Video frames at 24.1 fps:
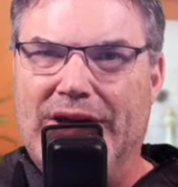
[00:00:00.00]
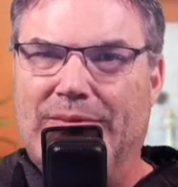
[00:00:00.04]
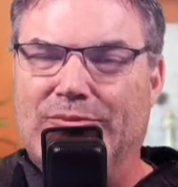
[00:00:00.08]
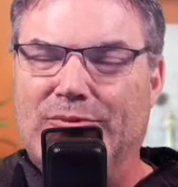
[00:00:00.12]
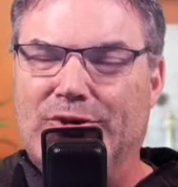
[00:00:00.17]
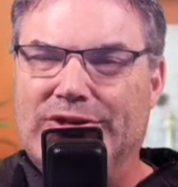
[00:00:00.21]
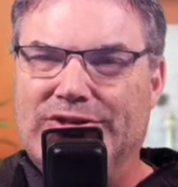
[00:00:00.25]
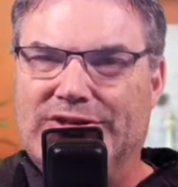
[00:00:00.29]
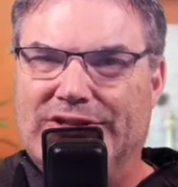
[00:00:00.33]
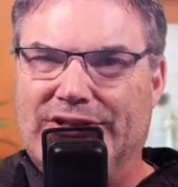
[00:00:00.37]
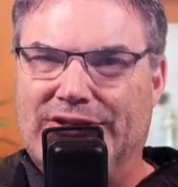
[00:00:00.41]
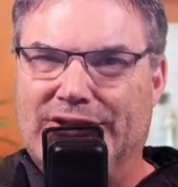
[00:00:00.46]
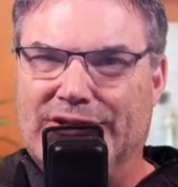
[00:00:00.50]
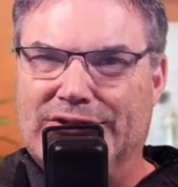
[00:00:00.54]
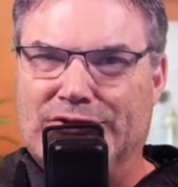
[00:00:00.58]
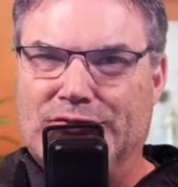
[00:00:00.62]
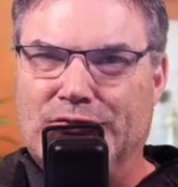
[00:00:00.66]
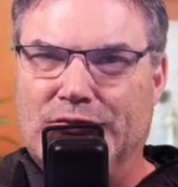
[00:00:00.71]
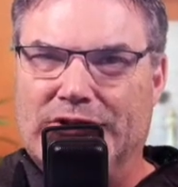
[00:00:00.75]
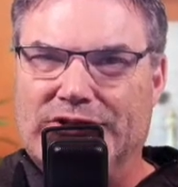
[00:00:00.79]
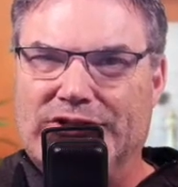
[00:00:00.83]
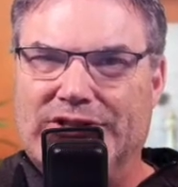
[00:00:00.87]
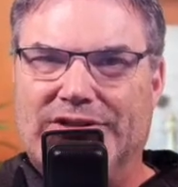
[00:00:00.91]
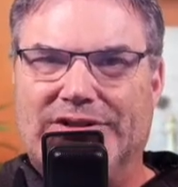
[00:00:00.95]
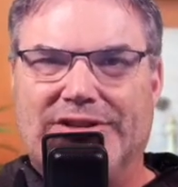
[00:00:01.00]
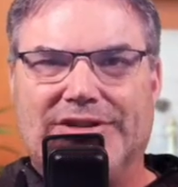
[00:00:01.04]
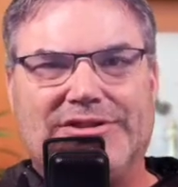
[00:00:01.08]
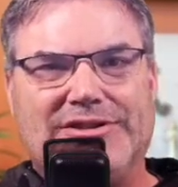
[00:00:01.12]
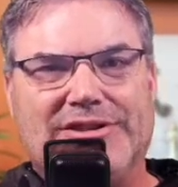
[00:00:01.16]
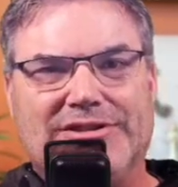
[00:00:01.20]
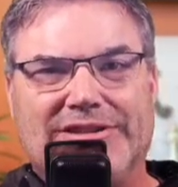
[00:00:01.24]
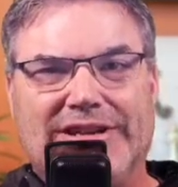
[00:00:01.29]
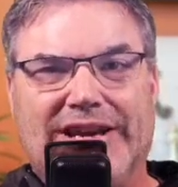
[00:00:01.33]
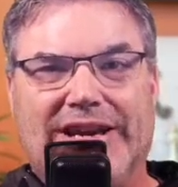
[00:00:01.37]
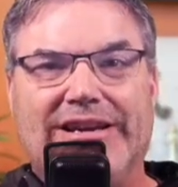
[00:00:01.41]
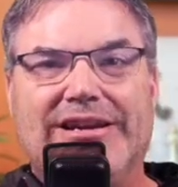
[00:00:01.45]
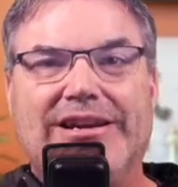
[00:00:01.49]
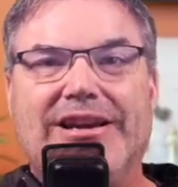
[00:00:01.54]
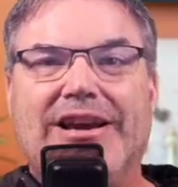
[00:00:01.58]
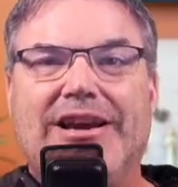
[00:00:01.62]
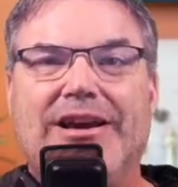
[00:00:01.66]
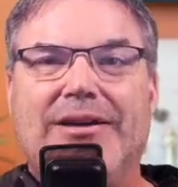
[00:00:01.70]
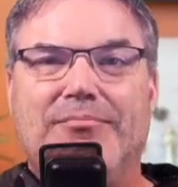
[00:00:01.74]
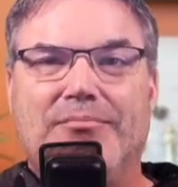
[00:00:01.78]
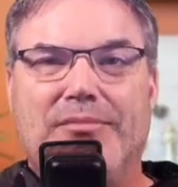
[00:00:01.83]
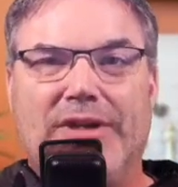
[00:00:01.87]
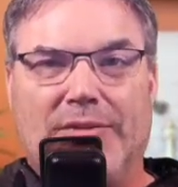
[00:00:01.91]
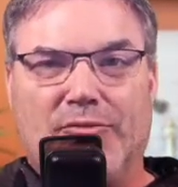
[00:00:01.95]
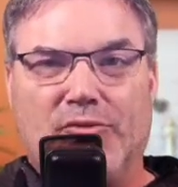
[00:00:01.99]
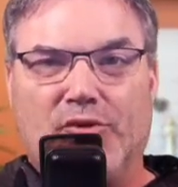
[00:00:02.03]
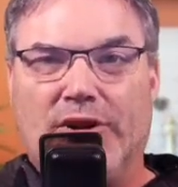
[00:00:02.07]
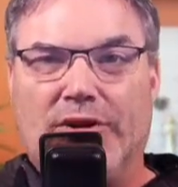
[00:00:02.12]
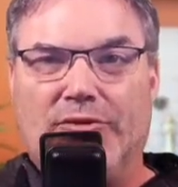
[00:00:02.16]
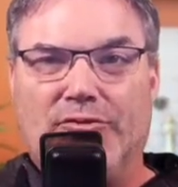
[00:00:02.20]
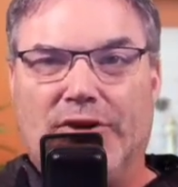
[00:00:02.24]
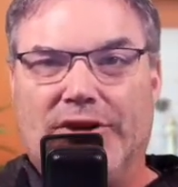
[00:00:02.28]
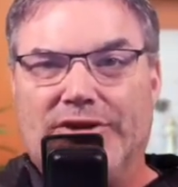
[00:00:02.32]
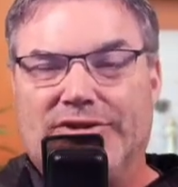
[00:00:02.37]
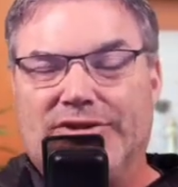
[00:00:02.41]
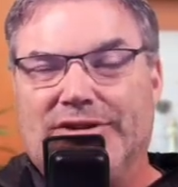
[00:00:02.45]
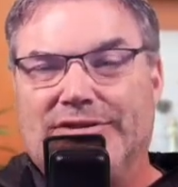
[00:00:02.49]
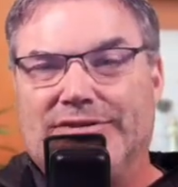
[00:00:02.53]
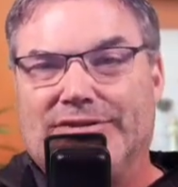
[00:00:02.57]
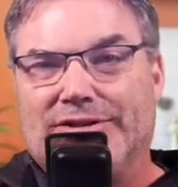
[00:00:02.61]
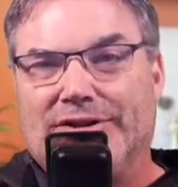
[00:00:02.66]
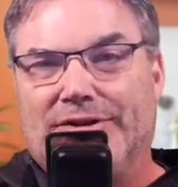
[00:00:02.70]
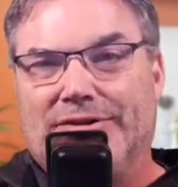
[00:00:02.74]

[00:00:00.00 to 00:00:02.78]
memories in this widget. This is a memory widget,